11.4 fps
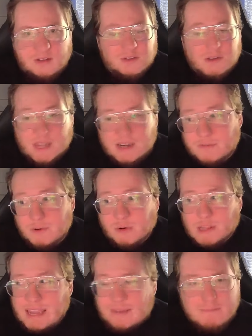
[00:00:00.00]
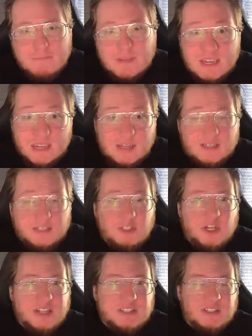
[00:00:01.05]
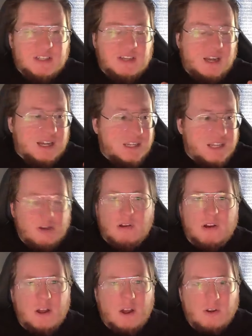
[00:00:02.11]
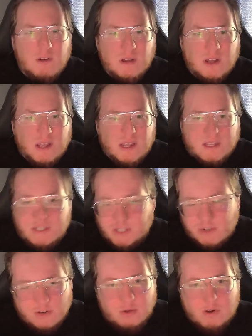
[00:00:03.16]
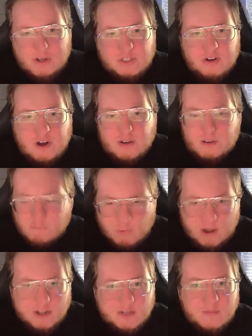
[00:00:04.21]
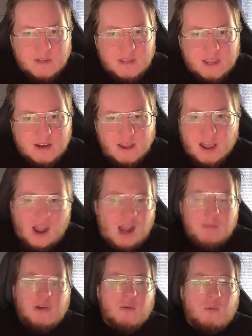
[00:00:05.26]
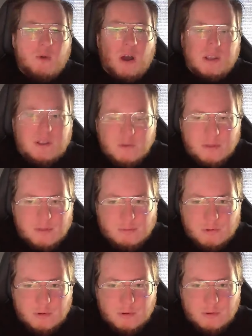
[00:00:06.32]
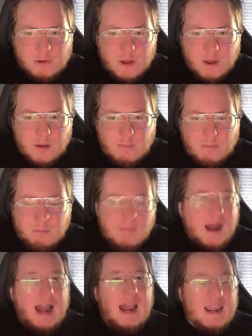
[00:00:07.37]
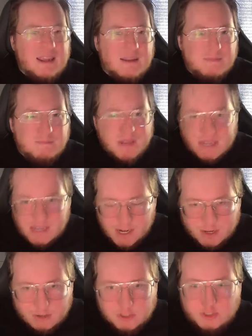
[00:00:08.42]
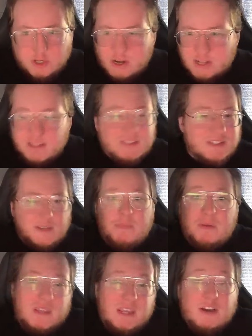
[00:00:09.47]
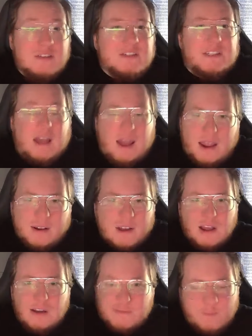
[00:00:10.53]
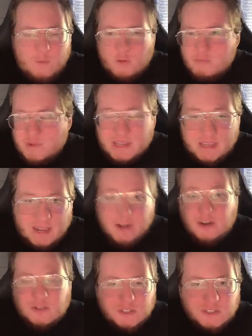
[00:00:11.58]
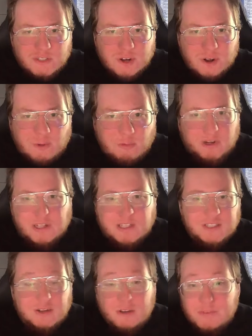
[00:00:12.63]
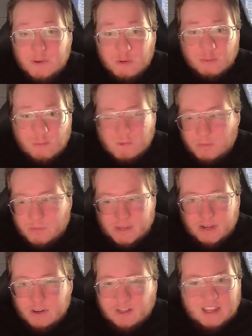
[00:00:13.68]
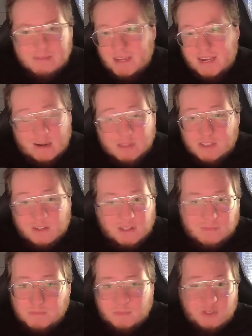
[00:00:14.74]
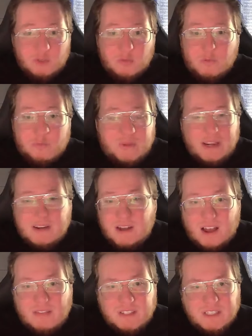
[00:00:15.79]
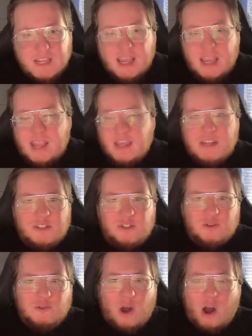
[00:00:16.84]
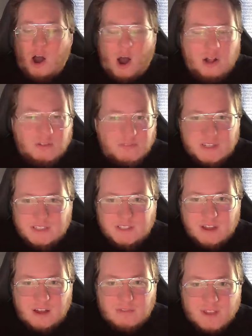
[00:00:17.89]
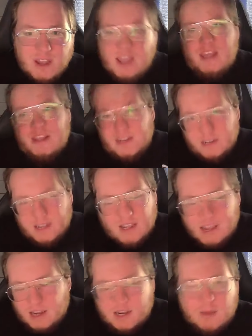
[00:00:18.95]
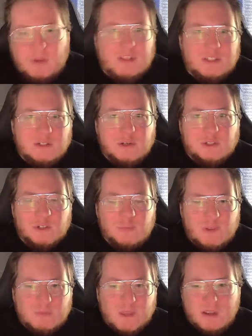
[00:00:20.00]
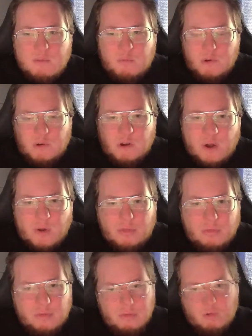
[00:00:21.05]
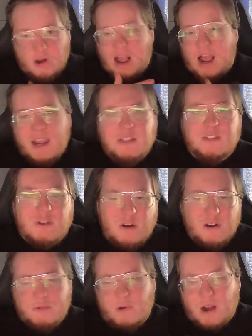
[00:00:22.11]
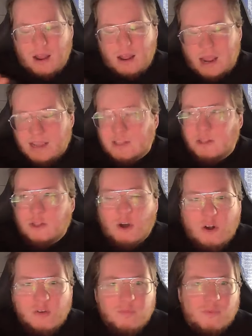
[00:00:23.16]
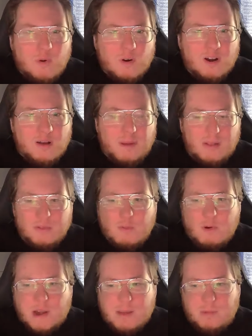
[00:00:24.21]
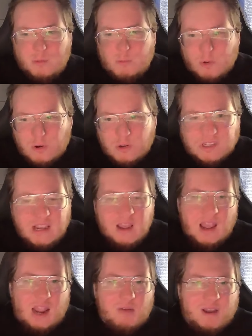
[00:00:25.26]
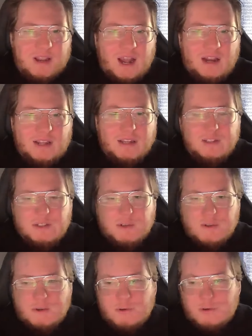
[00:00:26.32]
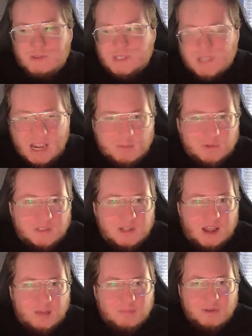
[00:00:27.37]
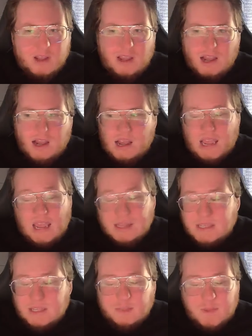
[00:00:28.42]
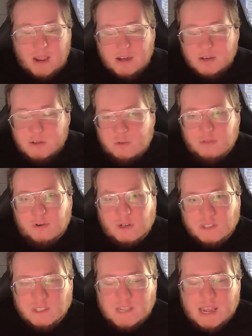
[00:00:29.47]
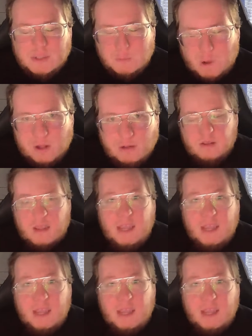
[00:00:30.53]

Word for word: So, again, if you're like me just a year ago, you didn't know where to start and where to begin, I'm gonna walk you through my beginner's journey. This is a beginner's guide for beginners, really. So if you're a beginner like me, and I'm still a super big novice into all of this stuff, then come on this little trip with me. We'll go through where I started, where I learned more about the Warhammer world, how I got into the tabletop, uh, and the expanded universe as well.